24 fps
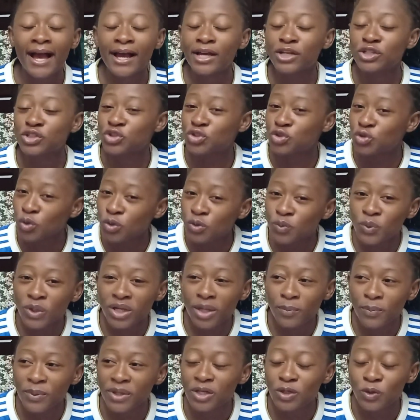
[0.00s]
should
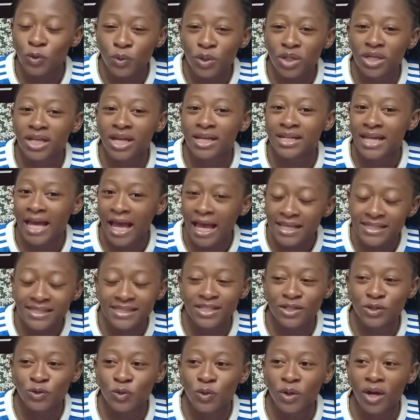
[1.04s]
we be looking at
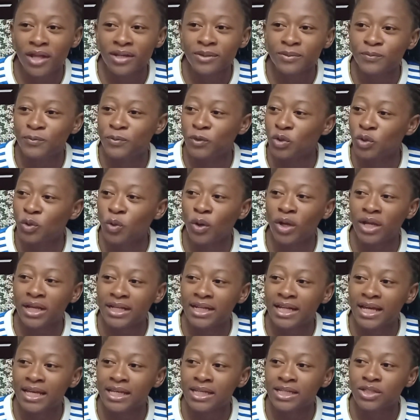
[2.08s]
Arsenal and be going
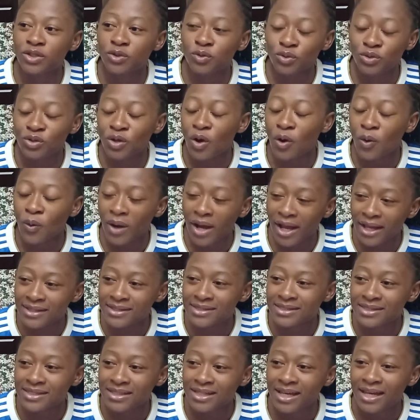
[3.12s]
like, you know what?
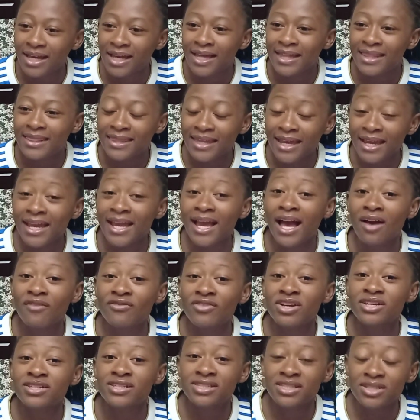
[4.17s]
They
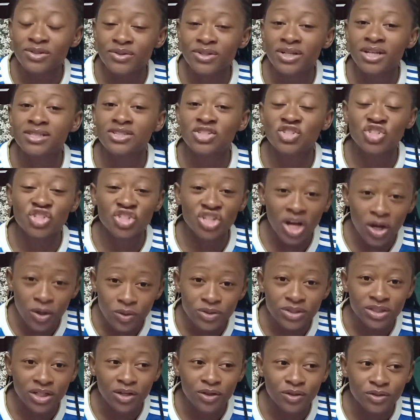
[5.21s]
have a serious
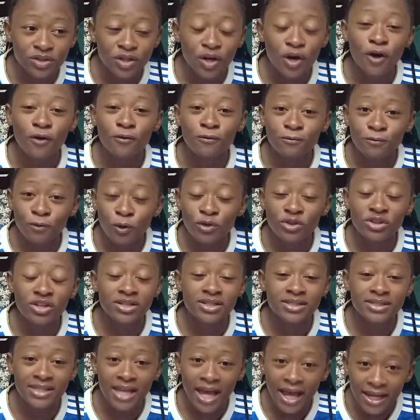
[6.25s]
shout out for
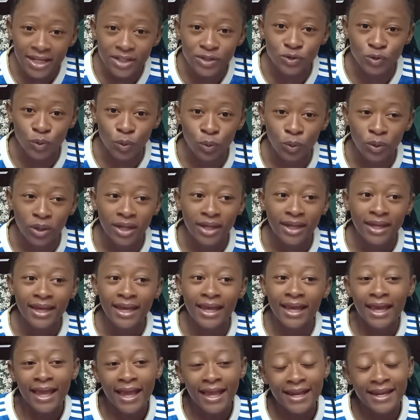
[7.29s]
the title.
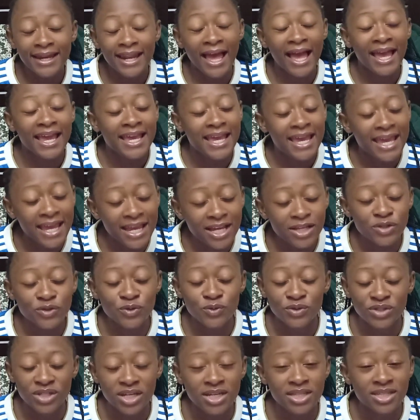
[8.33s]
And I hate to
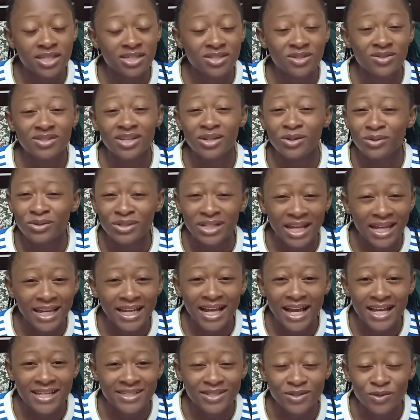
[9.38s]
say this because I don't like
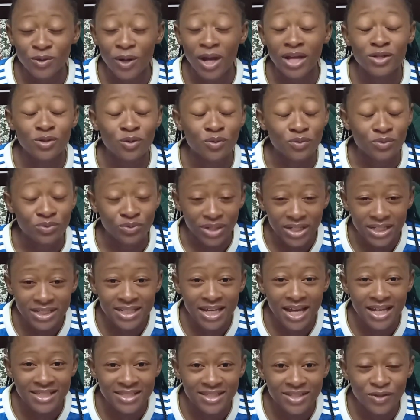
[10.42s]
Arsenal. I don't rate
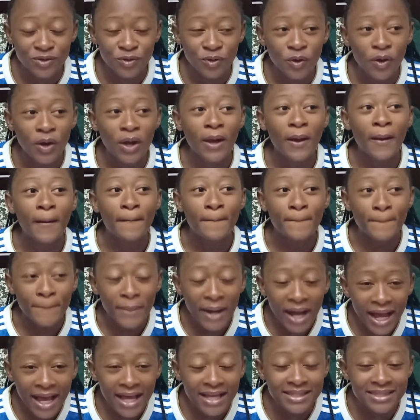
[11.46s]
Arsenal.
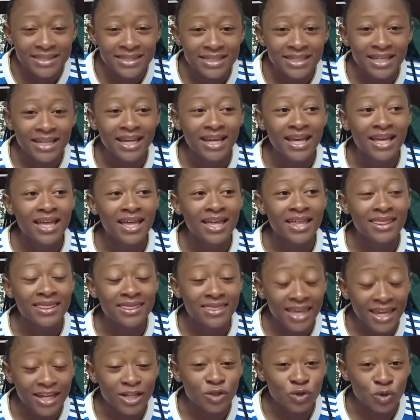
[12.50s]
But
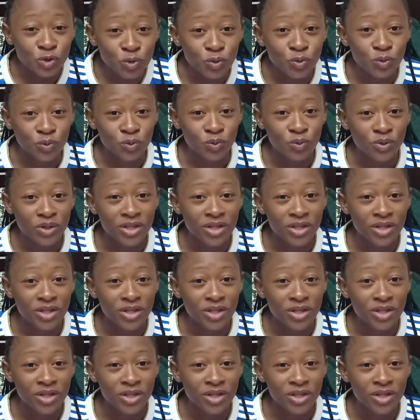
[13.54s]
they do.